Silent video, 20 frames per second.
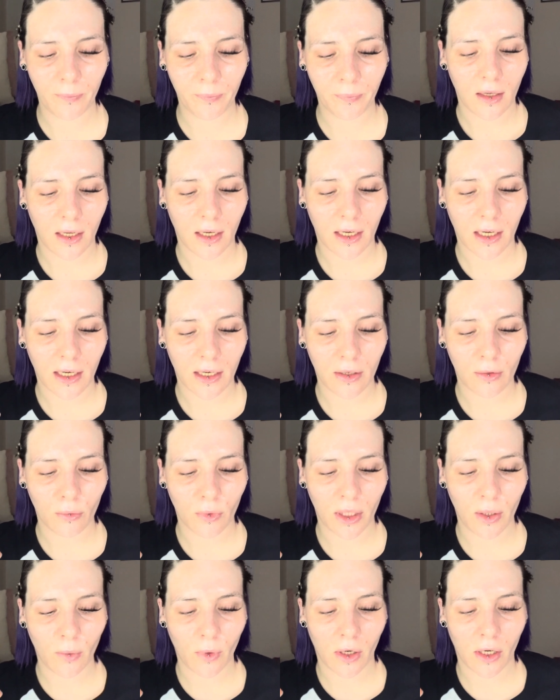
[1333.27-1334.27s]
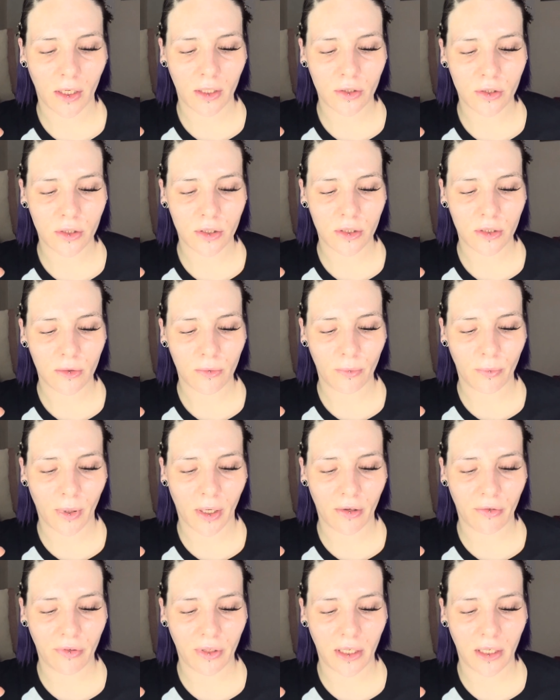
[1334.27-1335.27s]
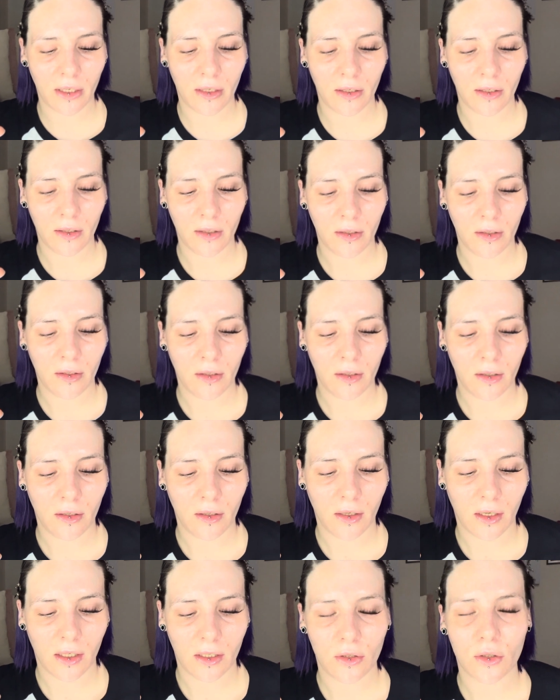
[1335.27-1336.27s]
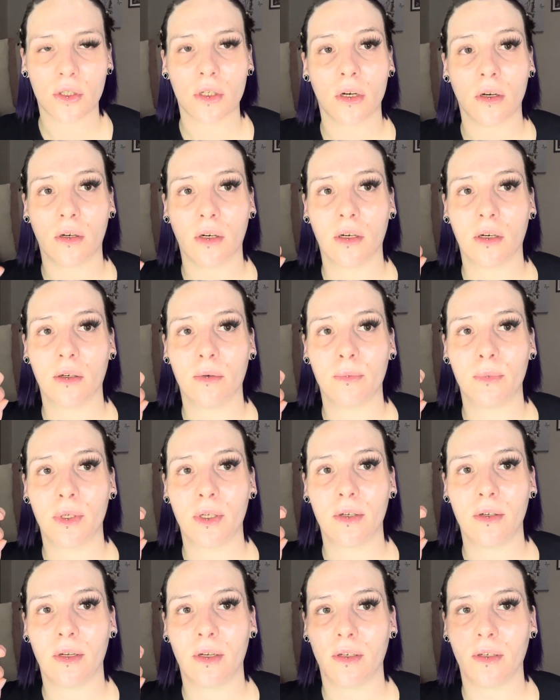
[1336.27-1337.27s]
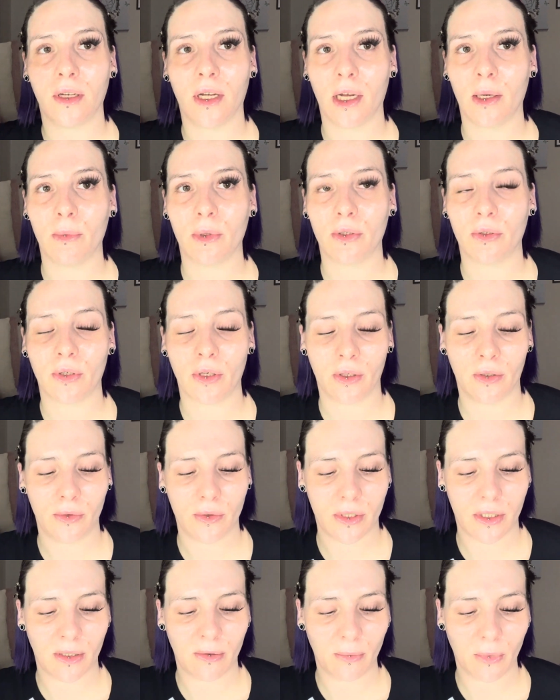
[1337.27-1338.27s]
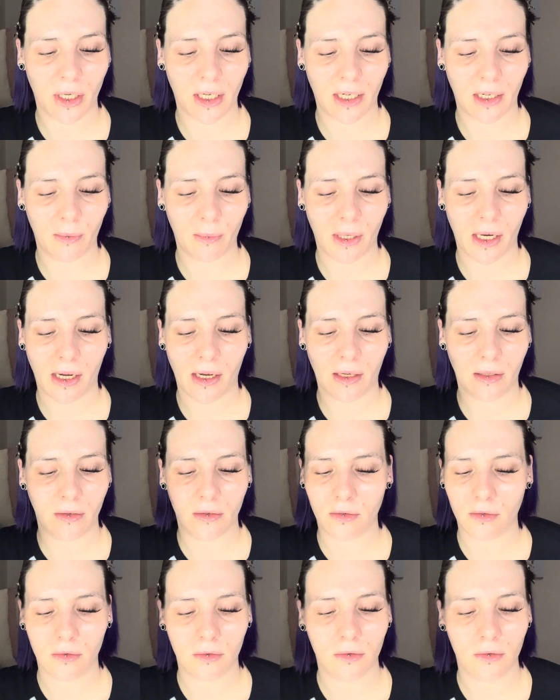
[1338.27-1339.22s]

Like I can rewatch Buffy and Charmed and Game of Thrones and Breaking Bad